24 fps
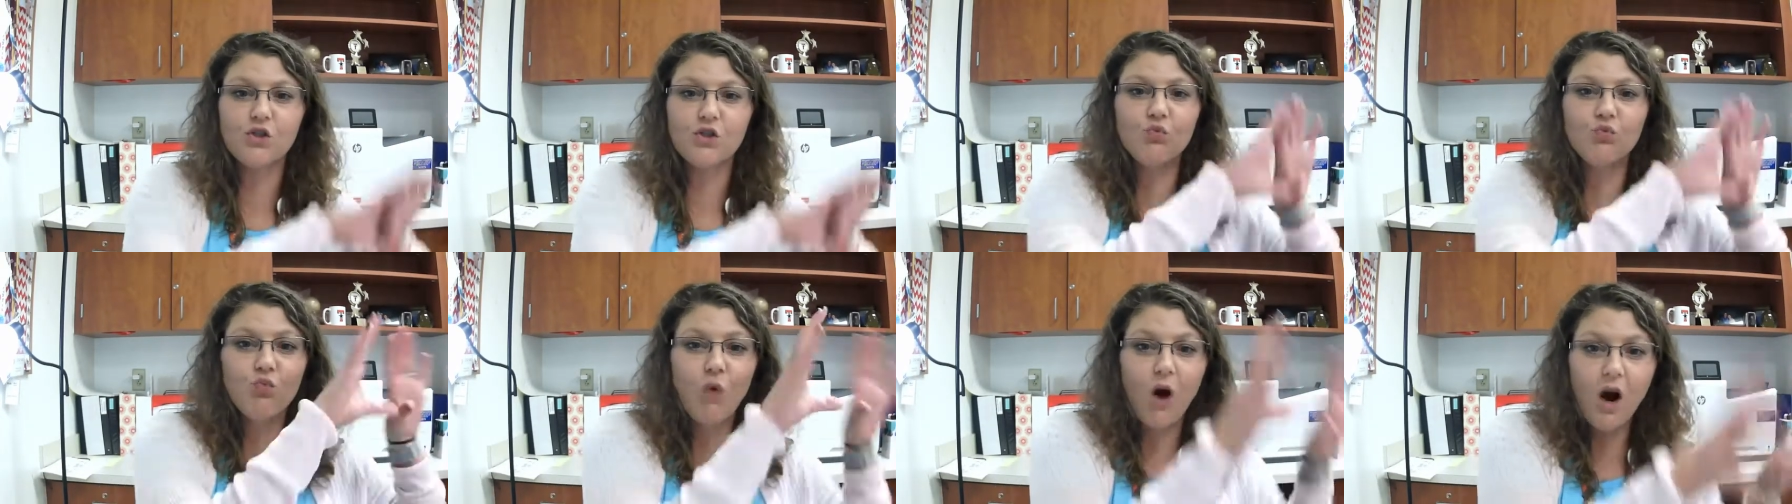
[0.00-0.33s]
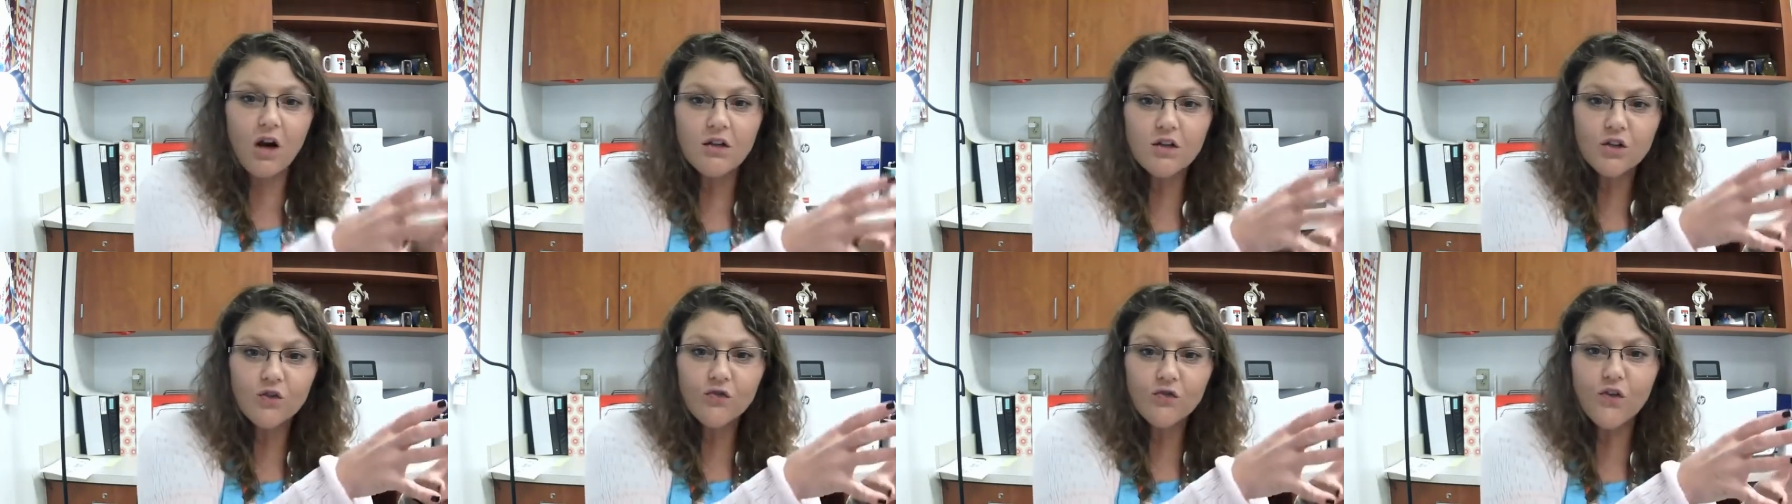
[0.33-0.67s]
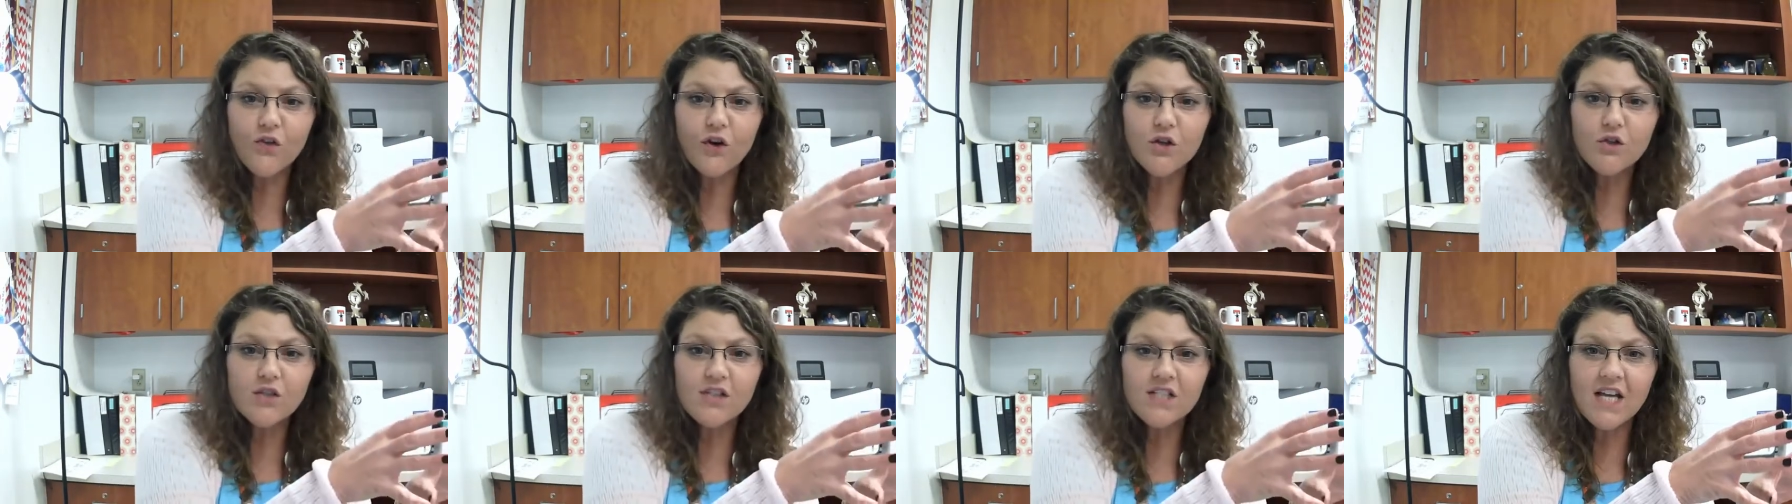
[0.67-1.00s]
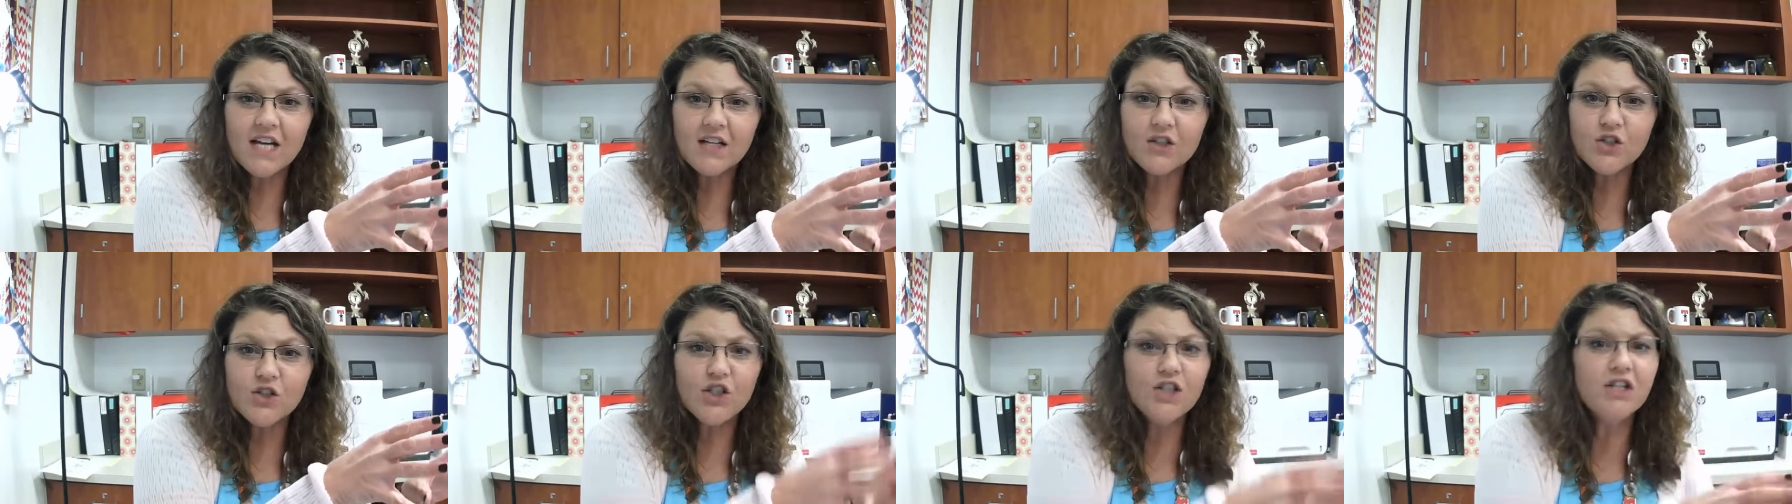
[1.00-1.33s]
You rock the first
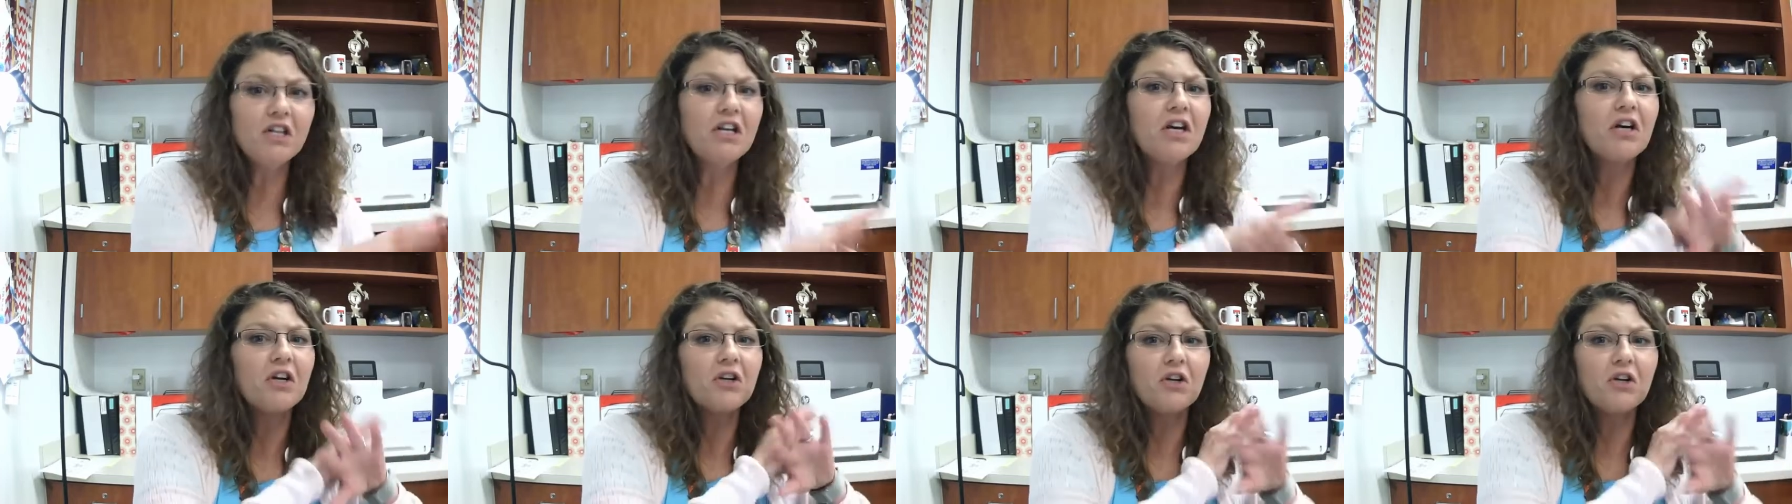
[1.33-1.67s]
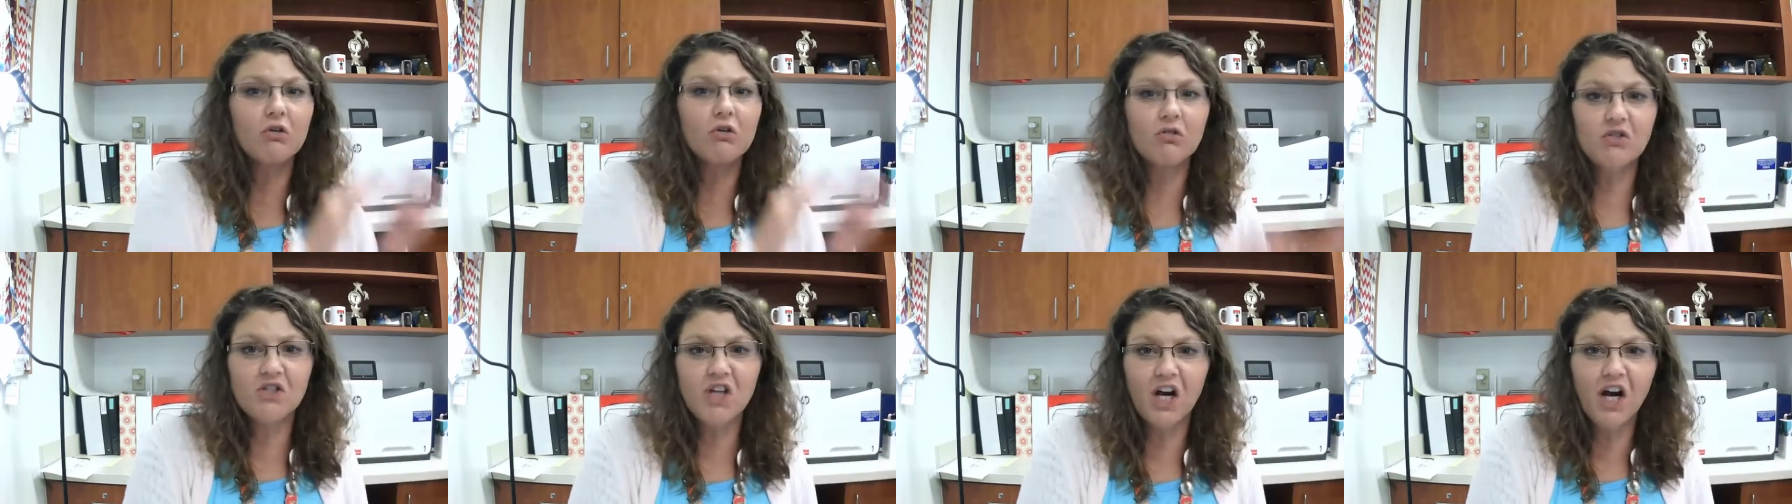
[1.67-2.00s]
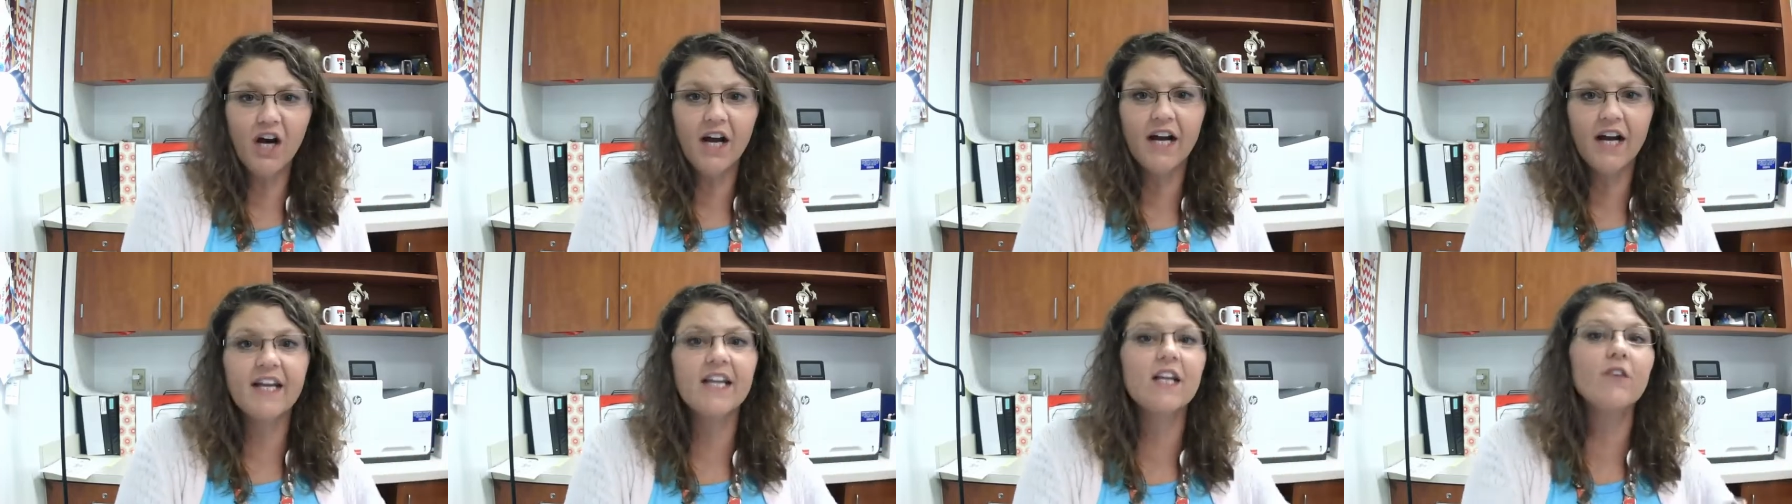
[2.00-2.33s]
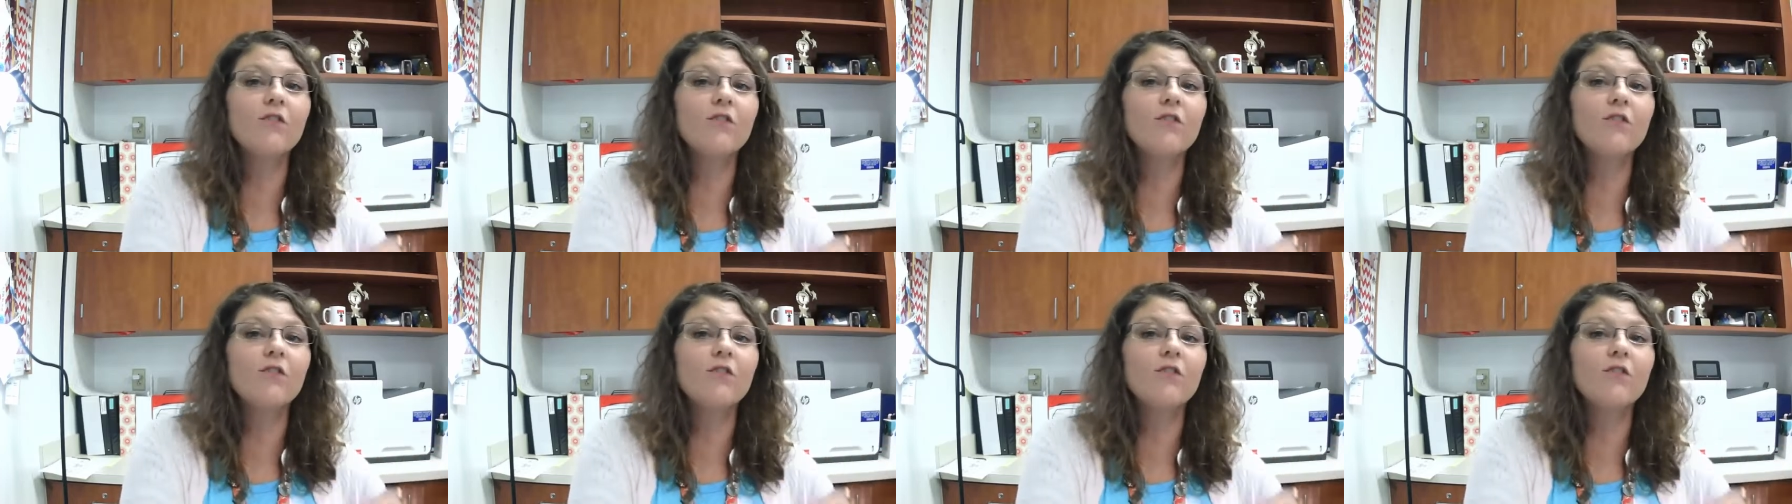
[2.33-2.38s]
section, you're done.